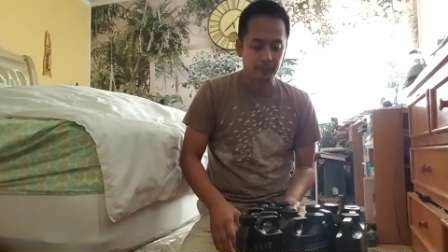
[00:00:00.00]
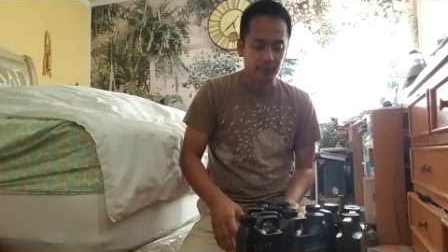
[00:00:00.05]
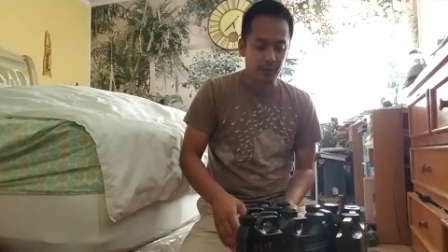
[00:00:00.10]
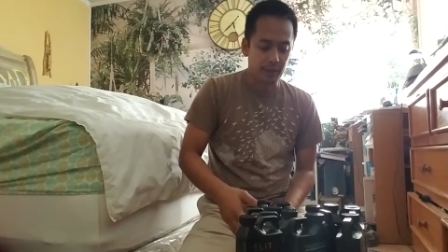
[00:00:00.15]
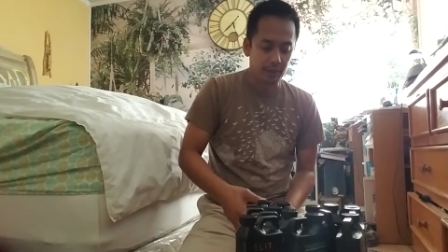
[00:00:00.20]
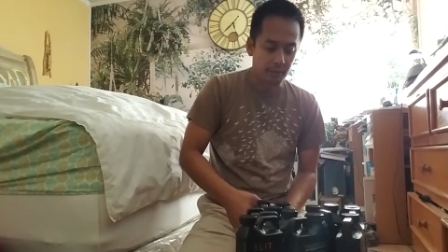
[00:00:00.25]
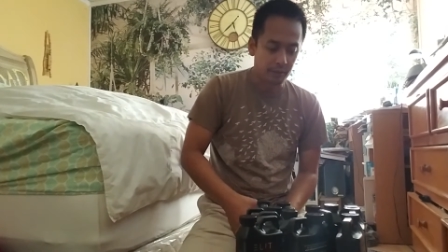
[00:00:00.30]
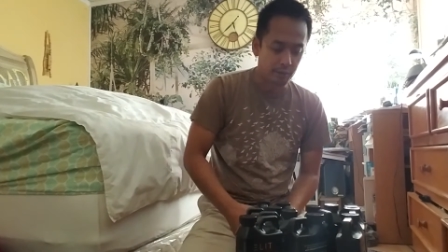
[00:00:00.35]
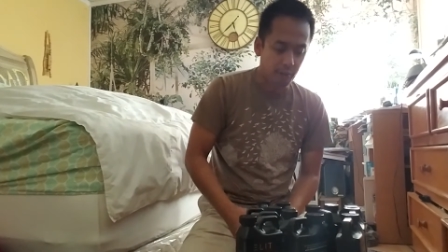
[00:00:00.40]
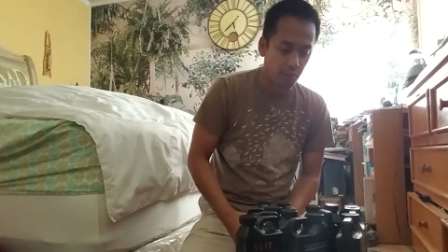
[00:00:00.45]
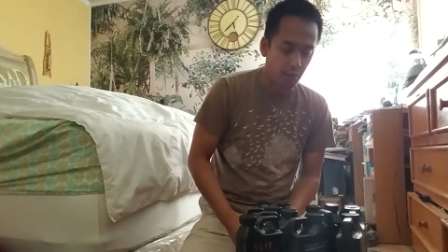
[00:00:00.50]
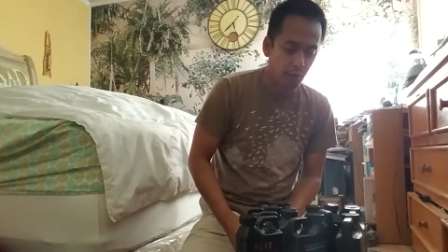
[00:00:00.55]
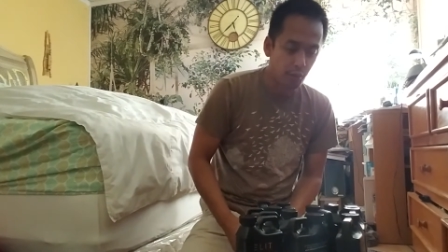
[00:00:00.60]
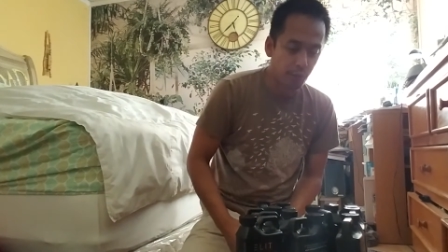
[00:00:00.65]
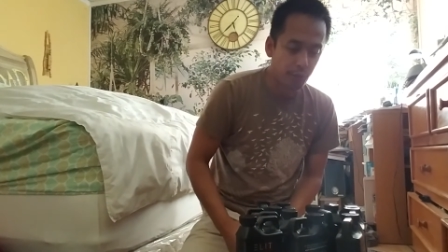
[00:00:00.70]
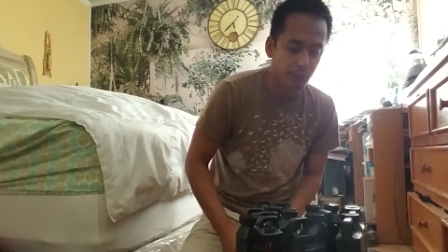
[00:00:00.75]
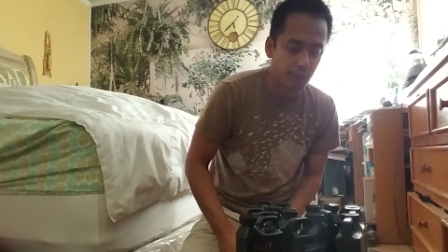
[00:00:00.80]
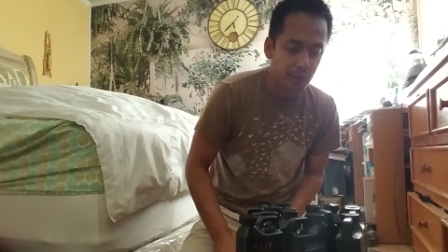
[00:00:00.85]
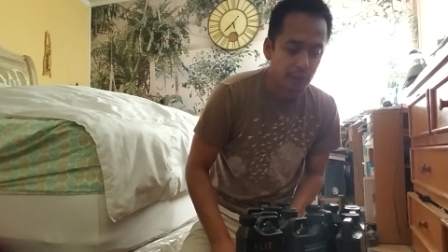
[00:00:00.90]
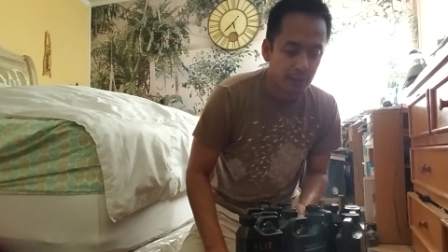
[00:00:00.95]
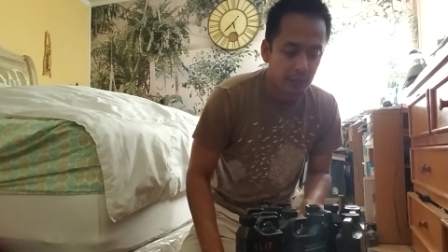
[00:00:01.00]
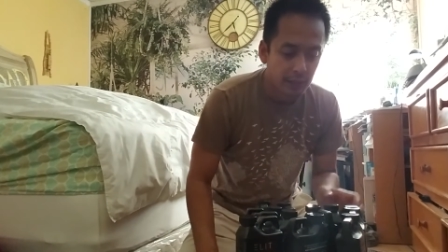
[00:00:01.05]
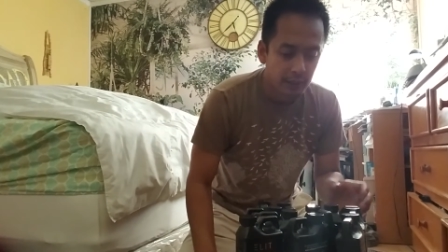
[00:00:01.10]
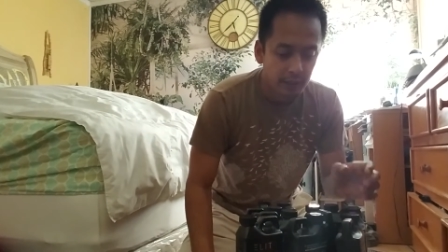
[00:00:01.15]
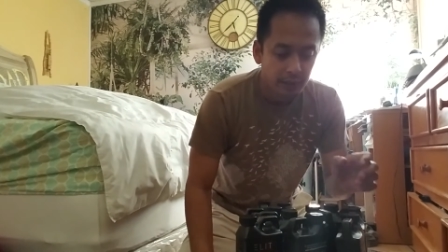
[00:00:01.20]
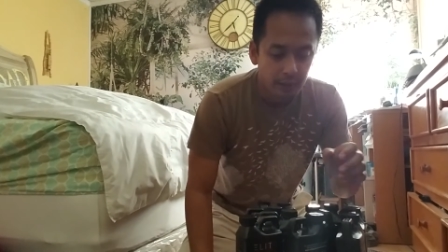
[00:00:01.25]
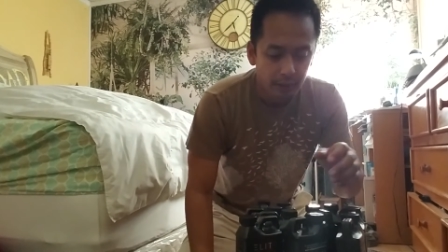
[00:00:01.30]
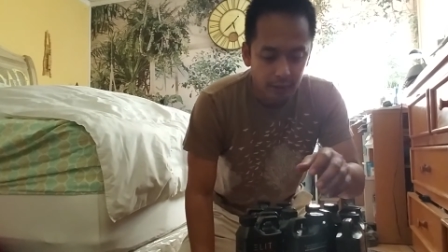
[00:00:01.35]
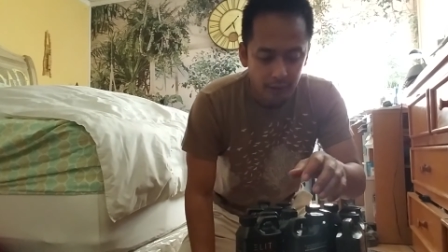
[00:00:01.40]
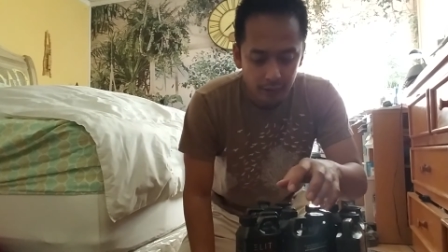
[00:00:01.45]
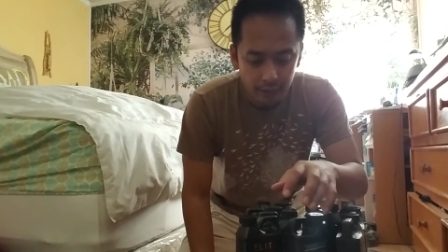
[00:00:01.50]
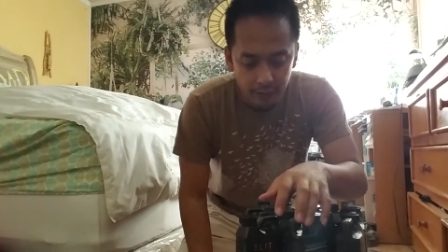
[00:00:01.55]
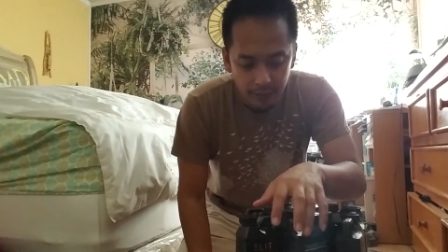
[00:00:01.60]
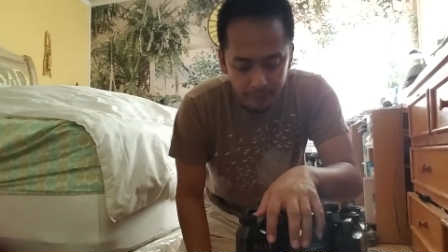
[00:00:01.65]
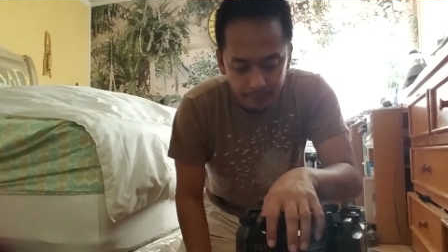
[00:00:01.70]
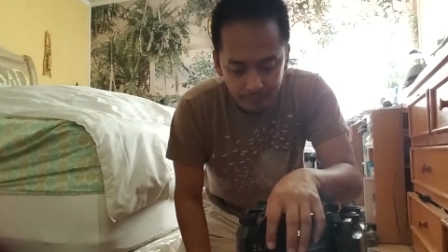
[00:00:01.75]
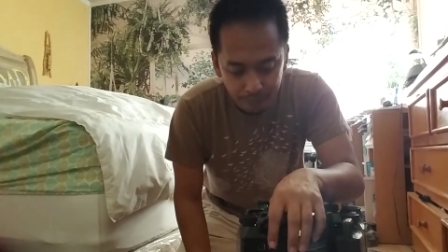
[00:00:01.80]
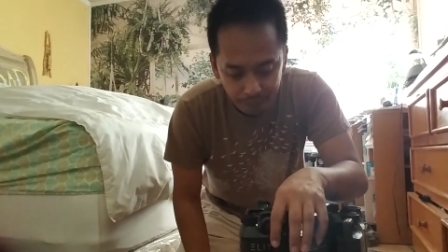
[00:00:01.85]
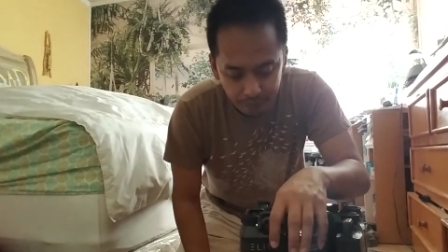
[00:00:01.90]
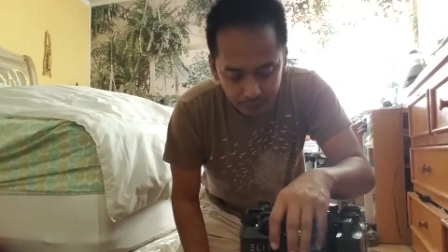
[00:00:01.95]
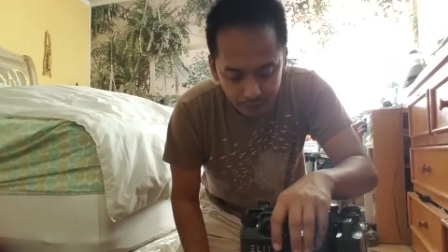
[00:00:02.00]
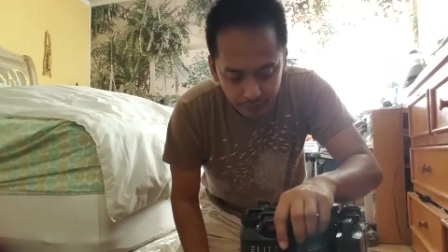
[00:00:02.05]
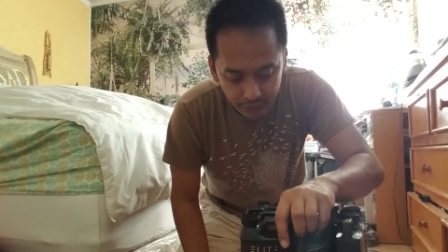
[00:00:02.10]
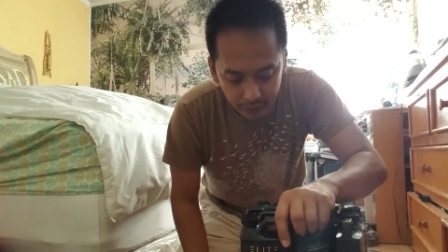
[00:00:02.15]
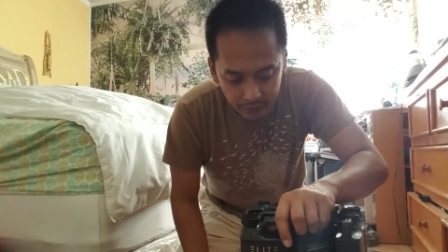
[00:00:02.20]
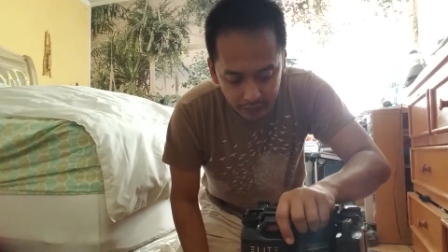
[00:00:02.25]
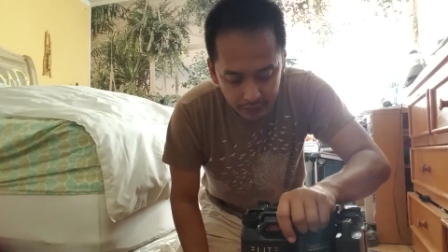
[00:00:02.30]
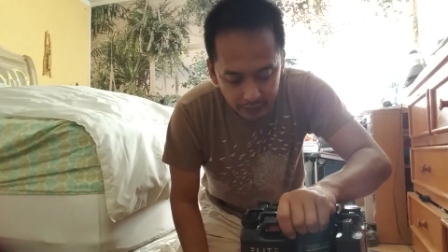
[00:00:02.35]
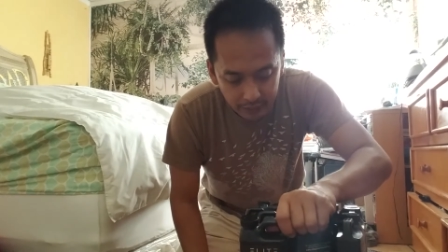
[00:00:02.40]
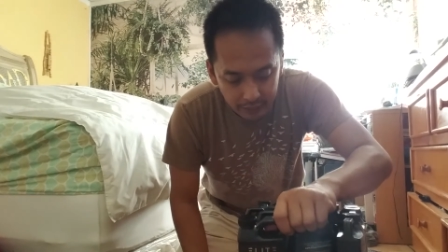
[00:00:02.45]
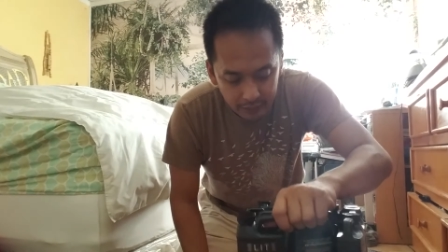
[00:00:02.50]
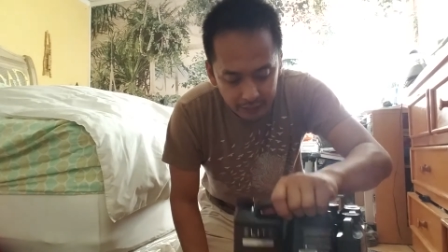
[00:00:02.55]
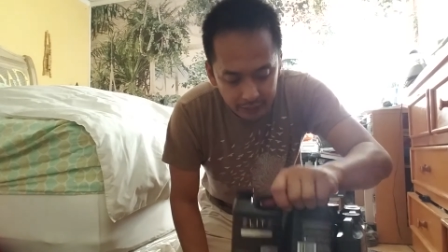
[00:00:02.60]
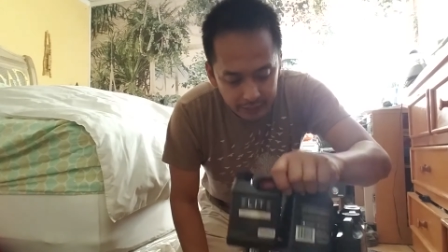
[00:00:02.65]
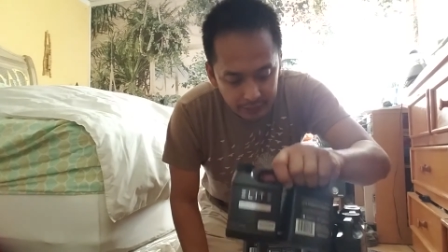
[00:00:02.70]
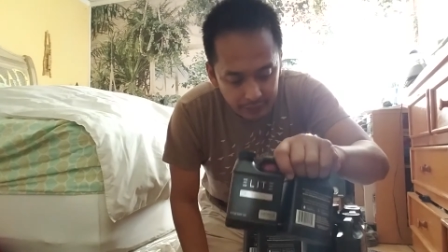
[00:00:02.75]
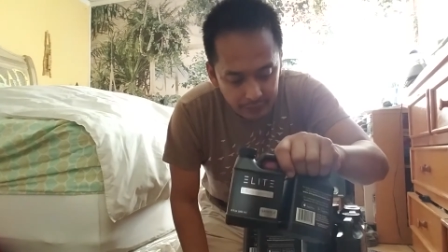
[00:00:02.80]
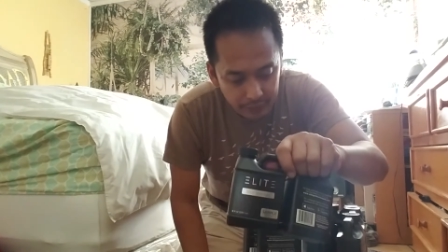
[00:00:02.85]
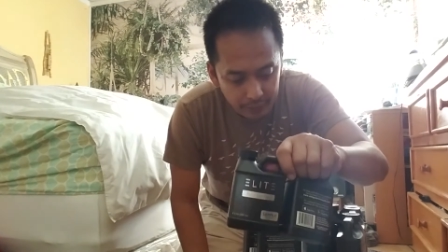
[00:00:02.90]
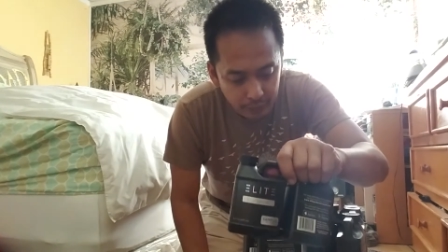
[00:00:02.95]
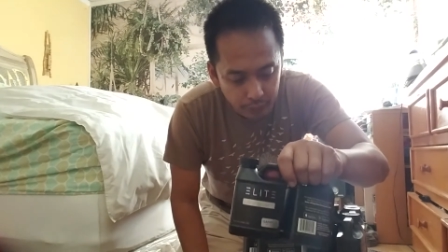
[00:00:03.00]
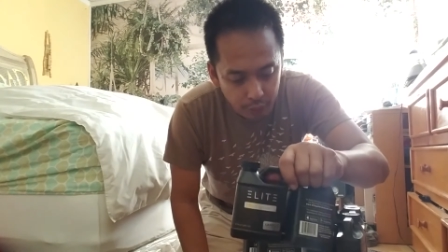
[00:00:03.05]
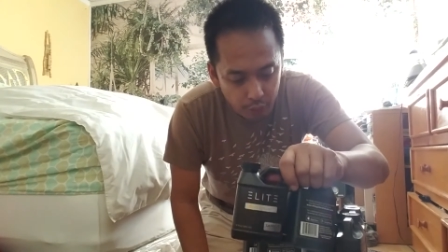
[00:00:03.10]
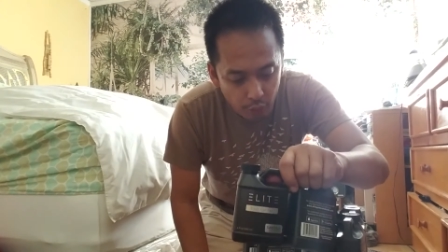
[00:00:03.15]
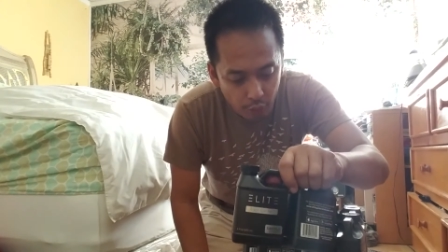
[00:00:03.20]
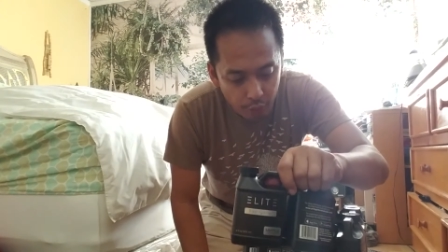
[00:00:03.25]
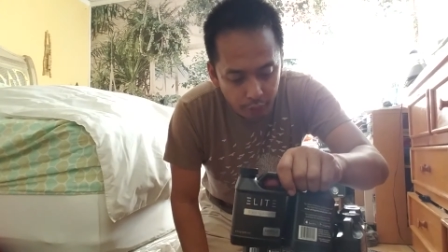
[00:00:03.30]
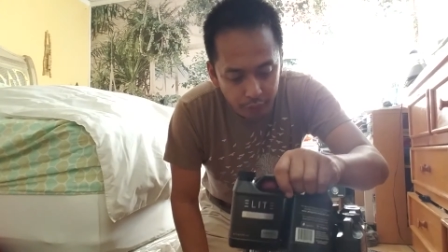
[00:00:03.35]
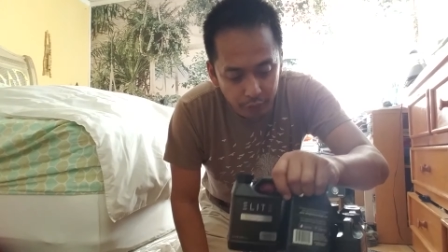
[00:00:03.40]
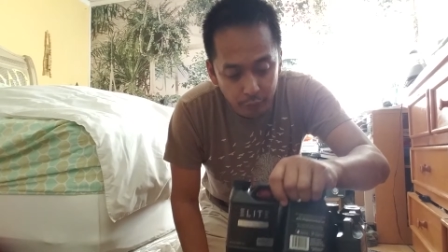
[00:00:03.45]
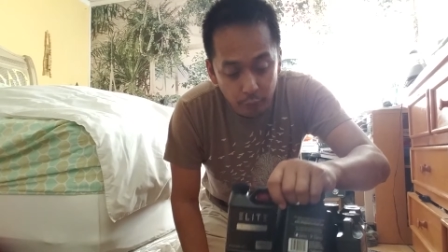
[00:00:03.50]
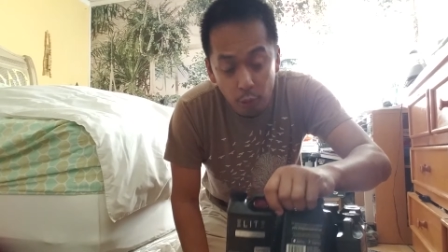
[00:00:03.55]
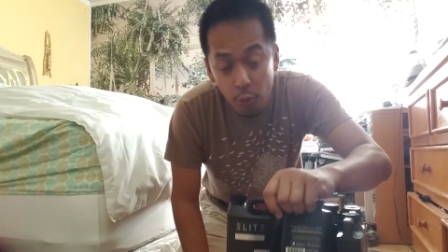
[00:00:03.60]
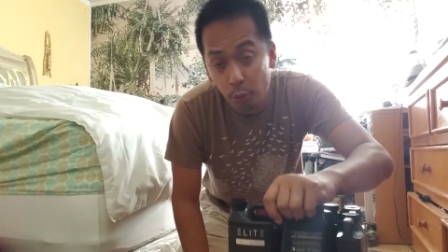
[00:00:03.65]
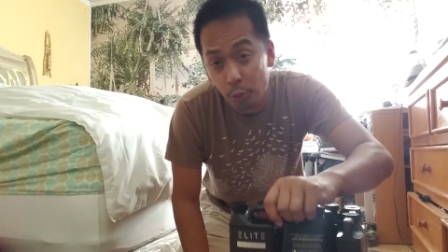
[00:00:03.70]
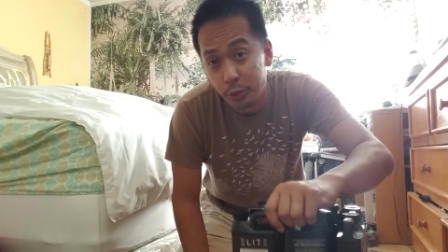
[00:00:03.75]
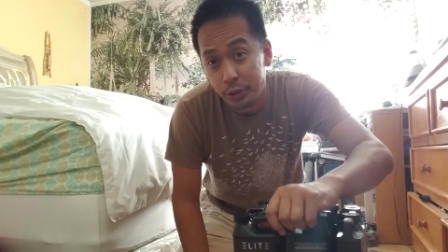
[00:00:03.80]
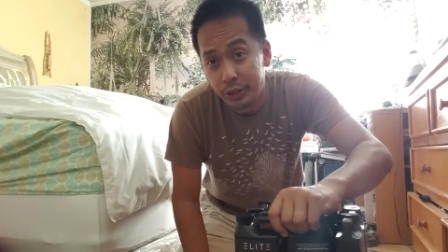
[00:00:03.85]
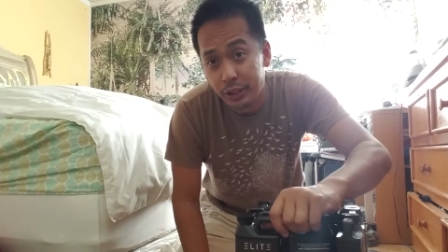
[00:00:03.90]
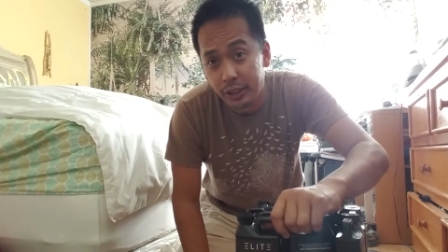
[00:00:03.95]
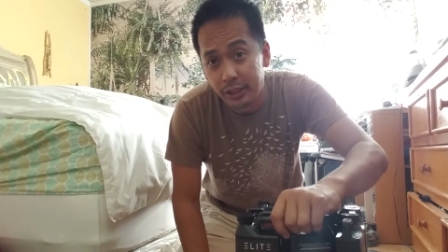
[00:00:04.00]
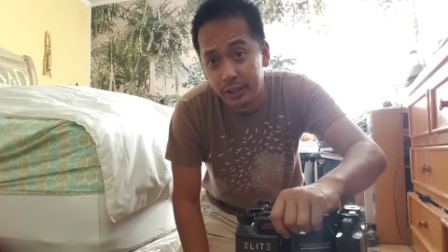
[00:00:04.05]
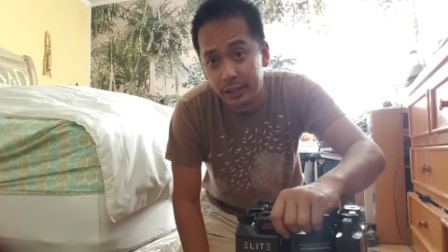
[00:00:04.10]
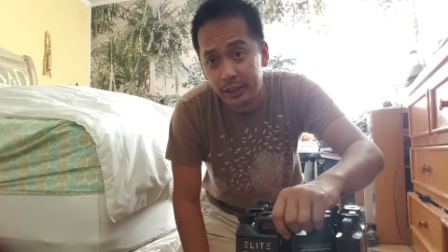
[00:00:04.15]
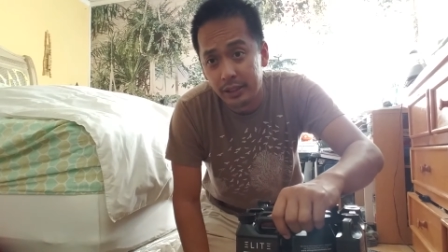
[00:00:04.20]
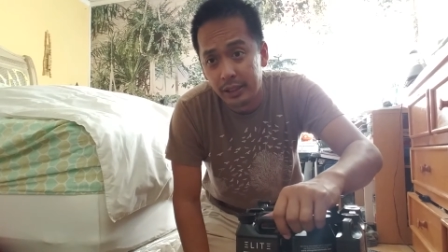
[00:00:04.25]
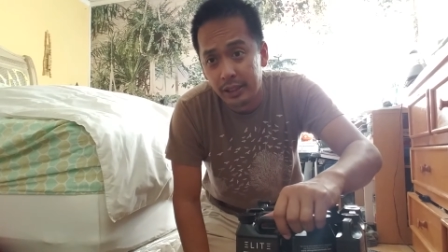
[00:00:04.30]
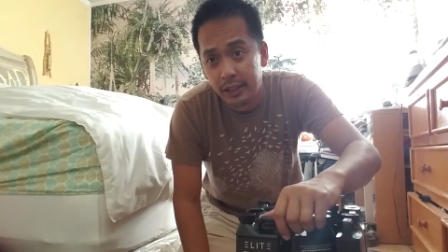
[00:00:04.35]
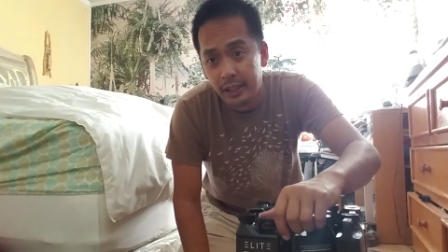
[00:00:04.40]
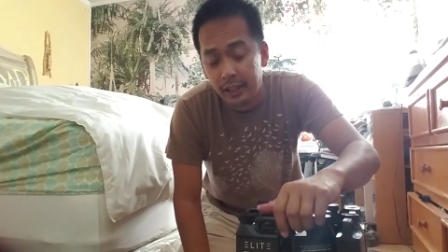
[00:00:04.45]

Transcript: They are called um, Elite Garden Wholesale.